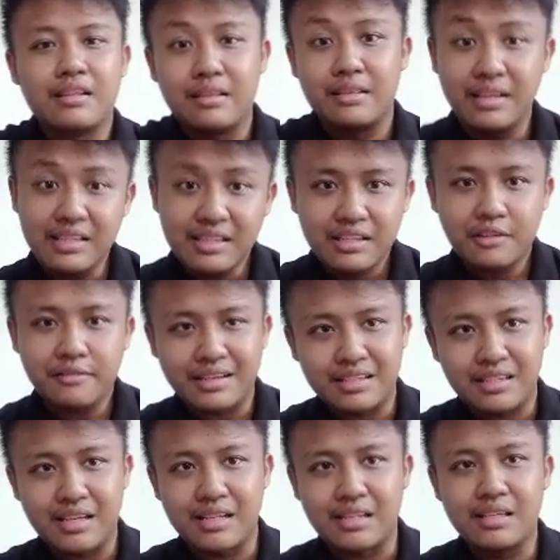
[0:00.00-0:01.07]
these
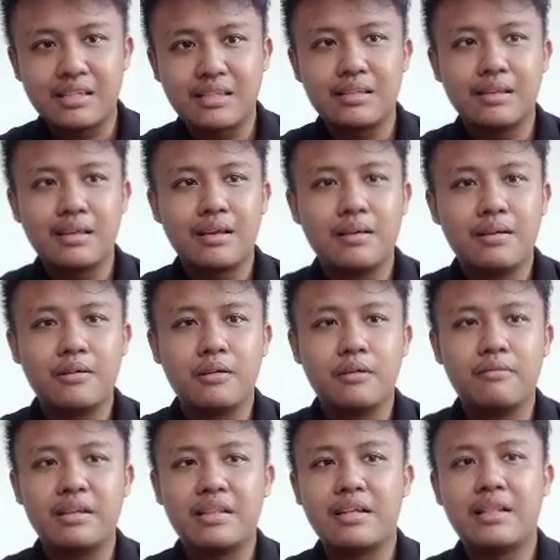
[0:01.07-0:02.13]
questions with